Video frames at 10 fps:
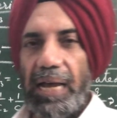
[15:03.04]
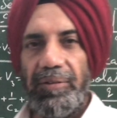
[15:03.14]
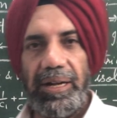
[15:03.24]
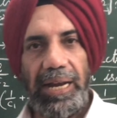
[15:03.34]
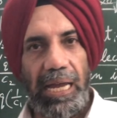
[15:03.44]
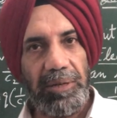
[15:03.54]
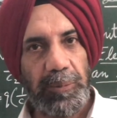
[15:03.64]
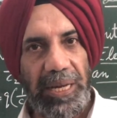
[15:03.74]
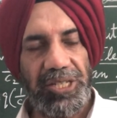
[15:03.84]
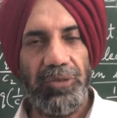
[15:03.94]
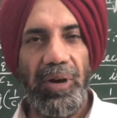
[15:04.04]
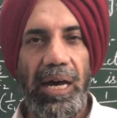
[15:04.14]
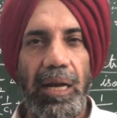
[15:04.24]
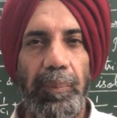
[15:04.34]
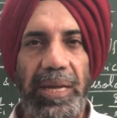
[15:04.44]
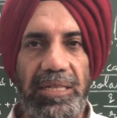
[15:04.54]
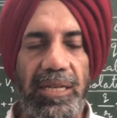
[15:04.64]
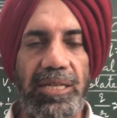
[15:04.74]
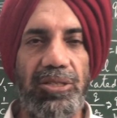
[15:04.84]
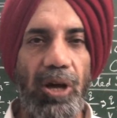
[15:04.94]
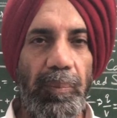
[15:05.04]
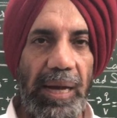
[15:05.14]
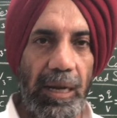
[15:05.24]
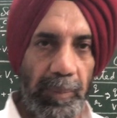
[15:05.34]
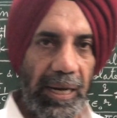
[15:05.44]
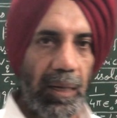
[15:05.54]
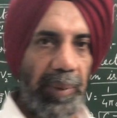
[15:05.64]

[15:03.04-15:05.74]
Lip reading: I will derive expression for capacitance of parallel plate